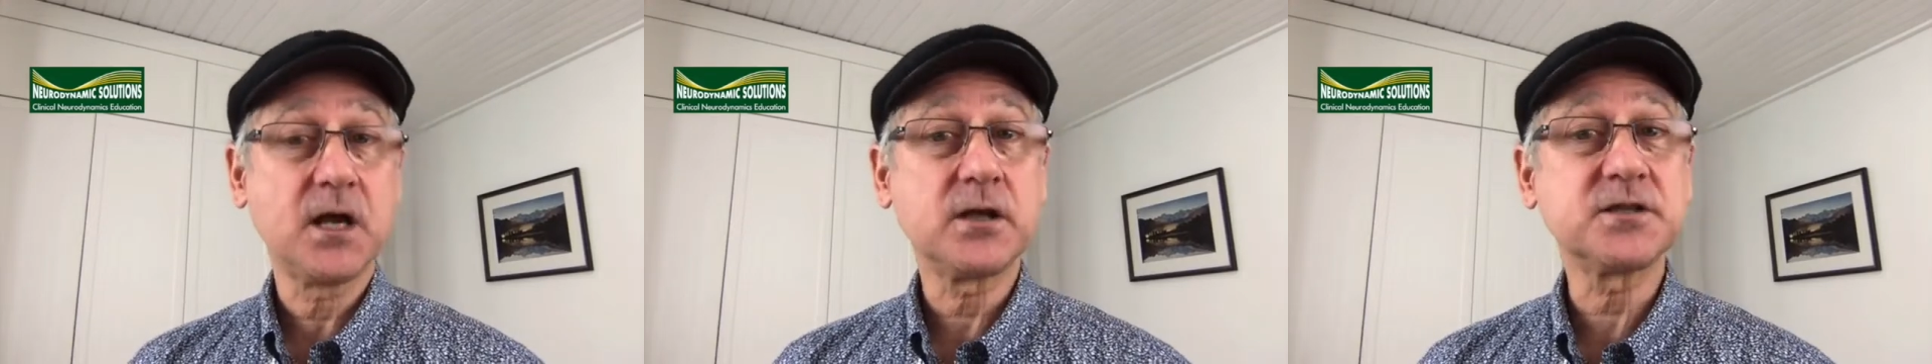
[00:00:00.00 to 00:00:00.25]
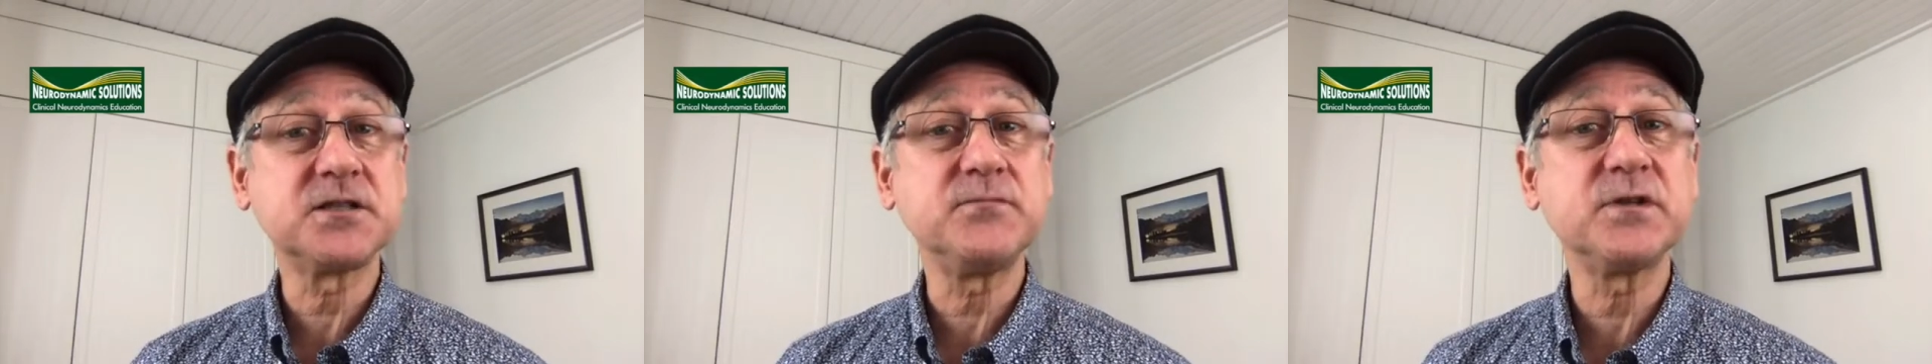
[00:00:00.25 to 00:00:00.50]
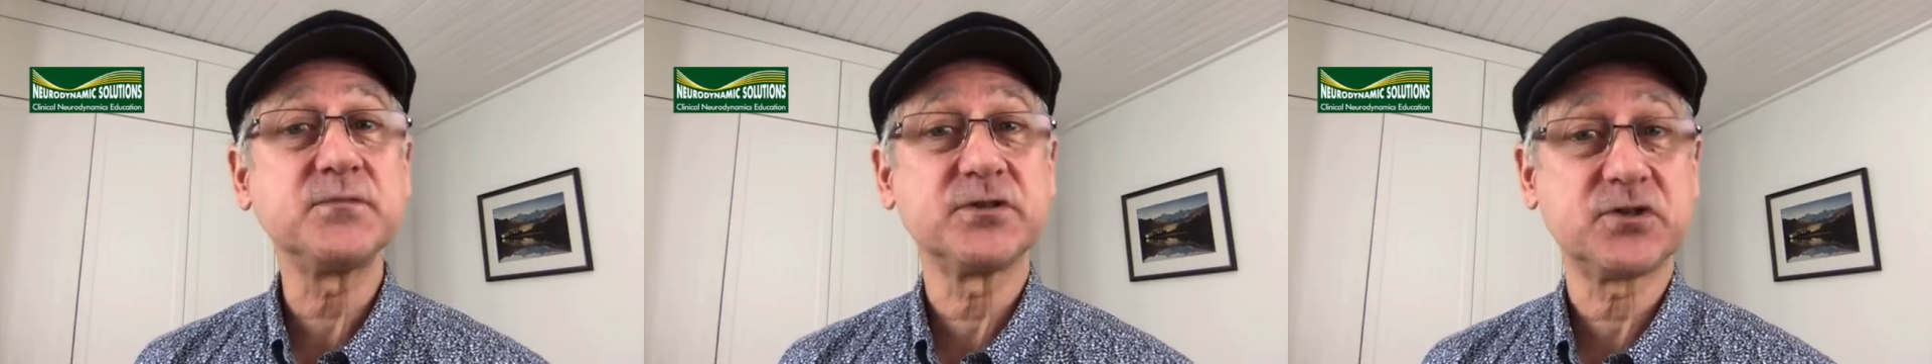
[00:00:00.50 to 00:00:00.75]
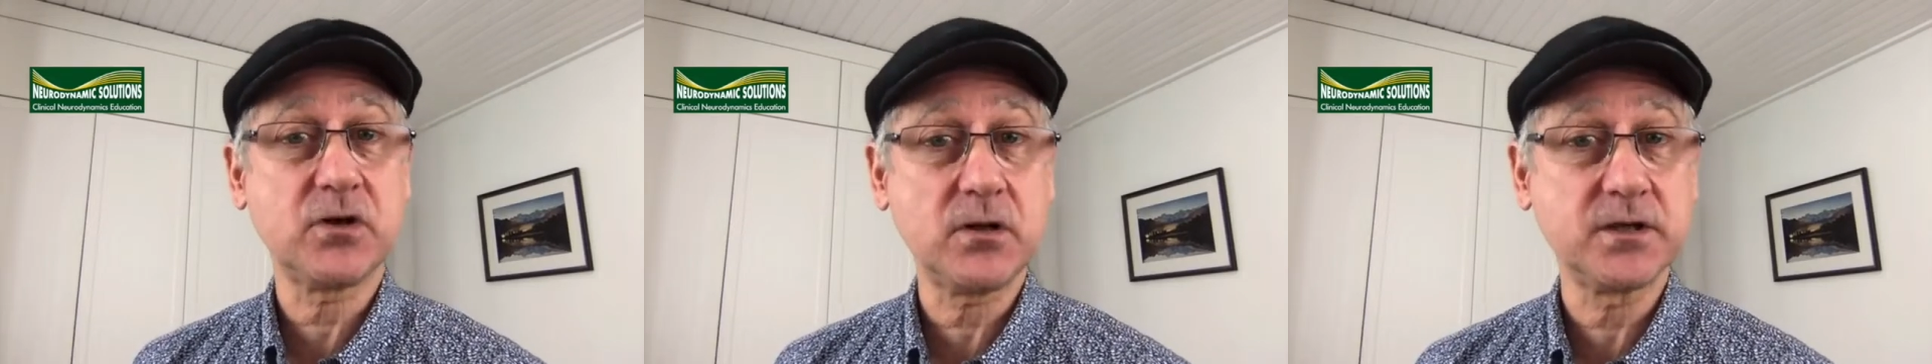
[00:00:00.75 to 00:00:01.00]

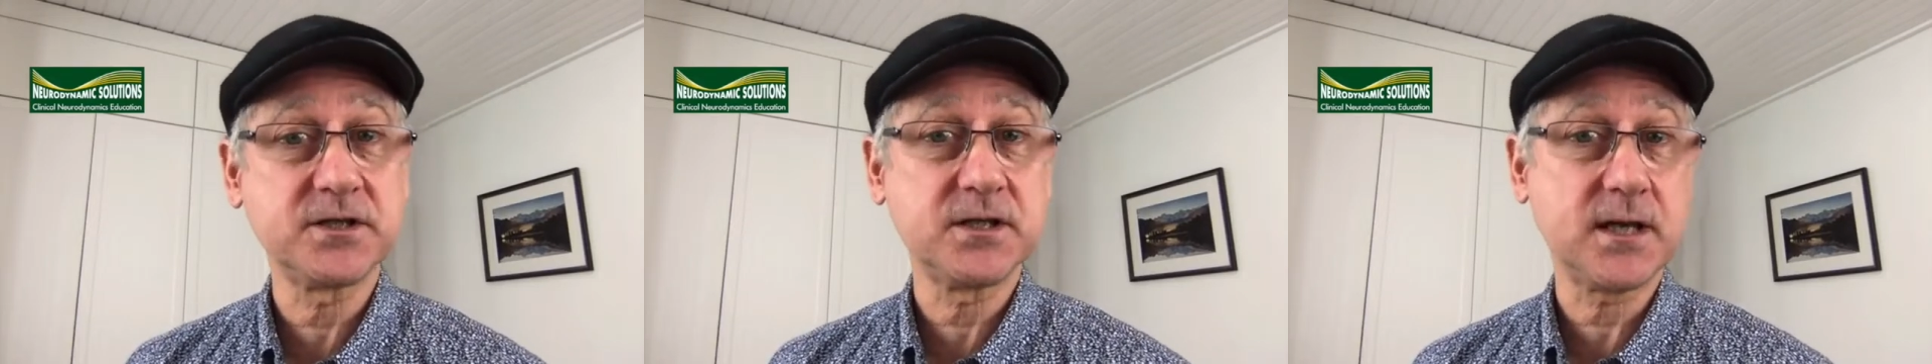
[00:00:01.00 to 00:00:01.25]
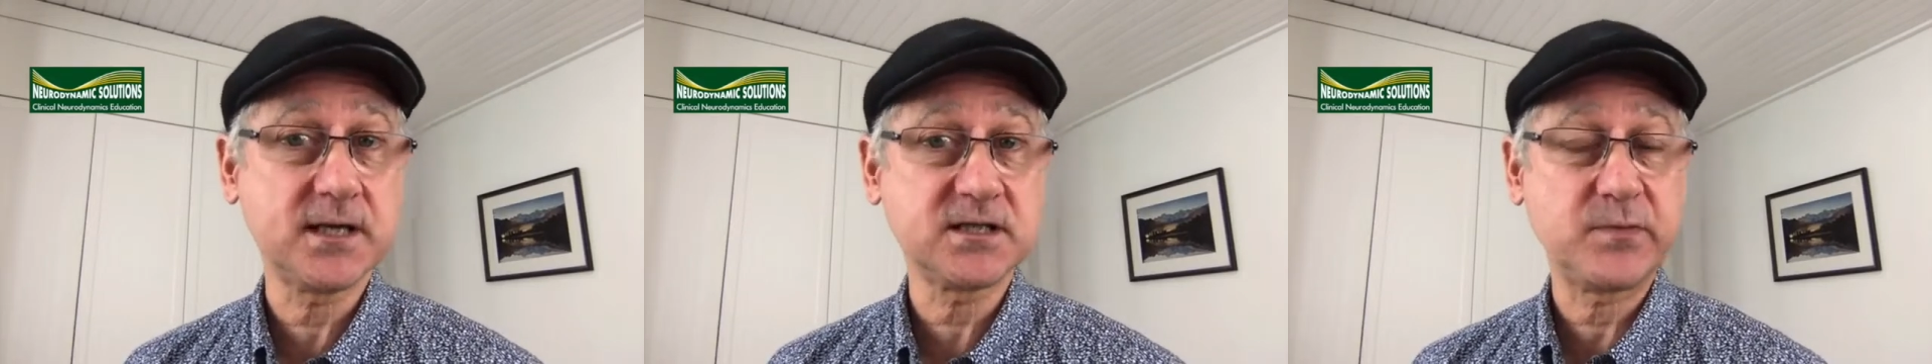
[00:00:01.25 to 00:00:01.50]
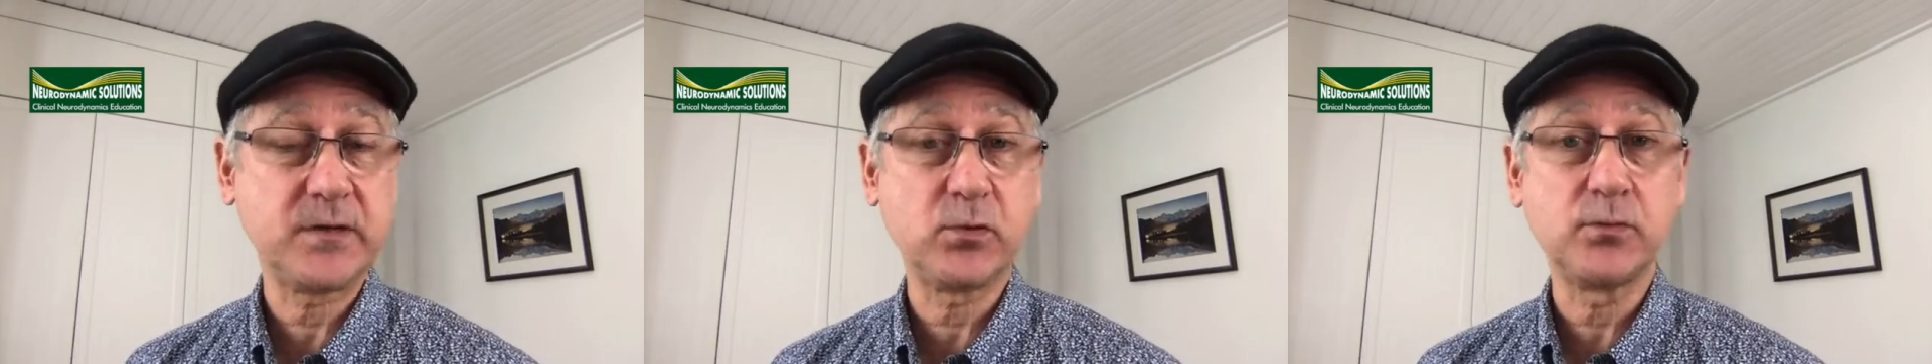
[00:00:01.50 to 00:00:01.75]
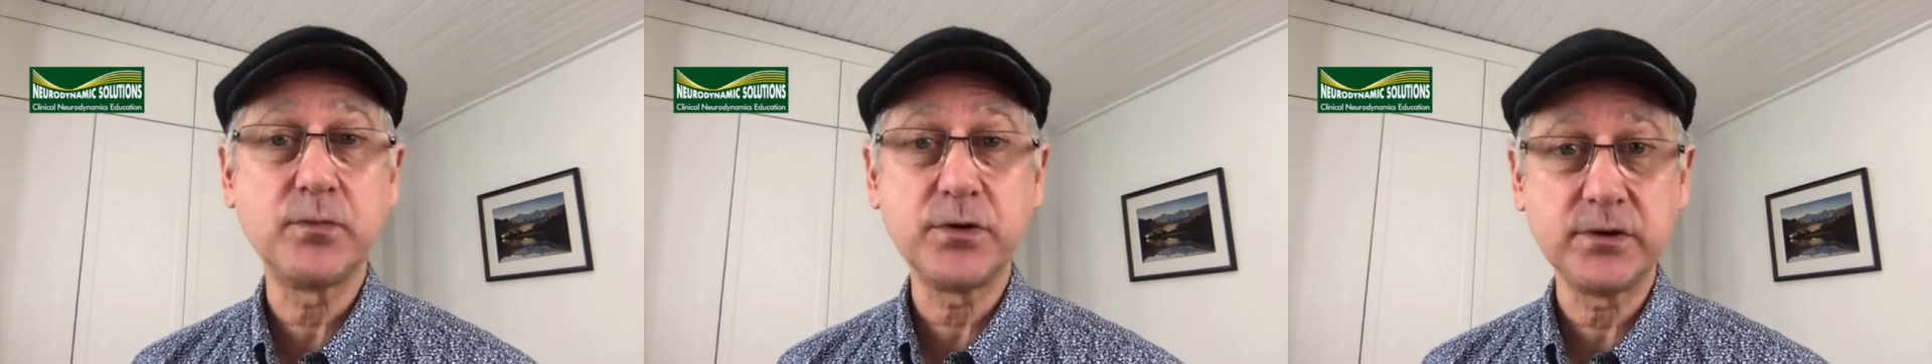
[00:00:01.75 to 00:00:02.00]
symptomatology as people
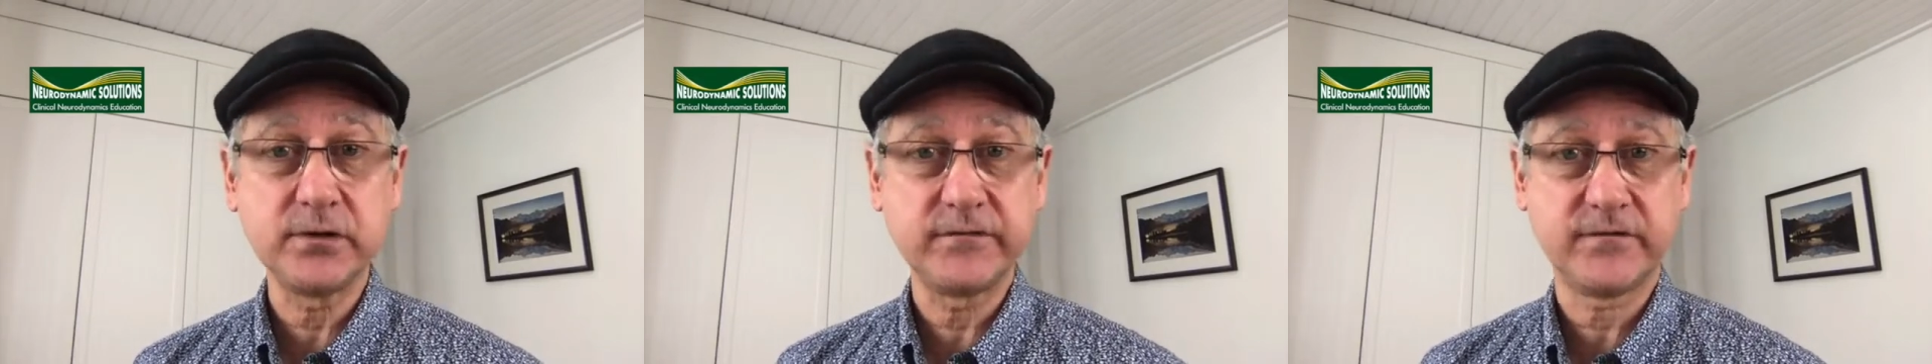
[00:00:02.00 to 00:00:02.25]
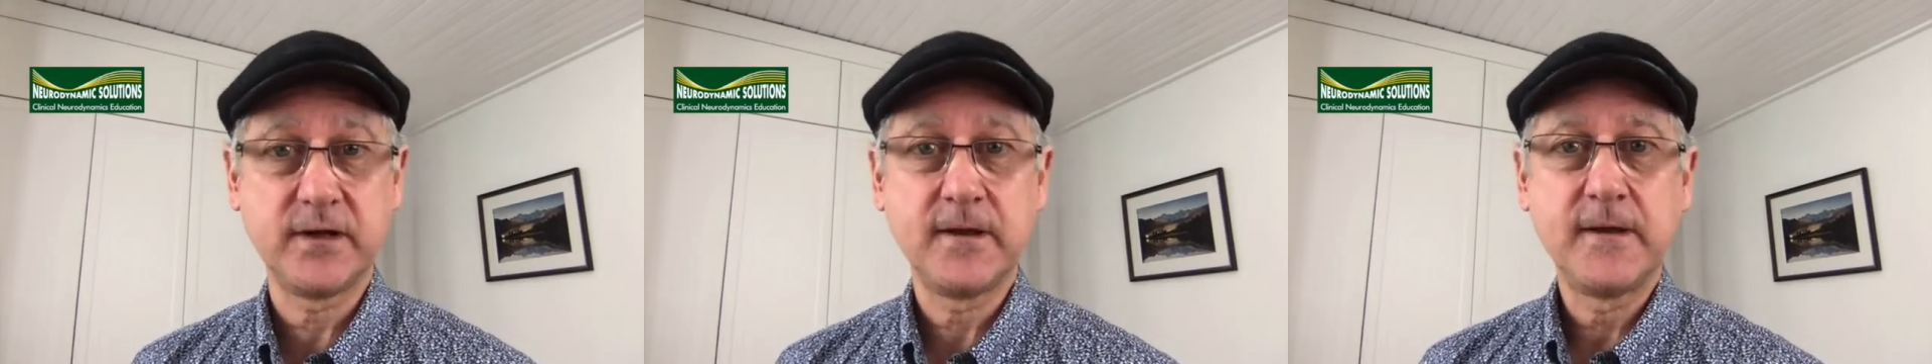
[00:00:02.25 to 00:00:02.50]
move.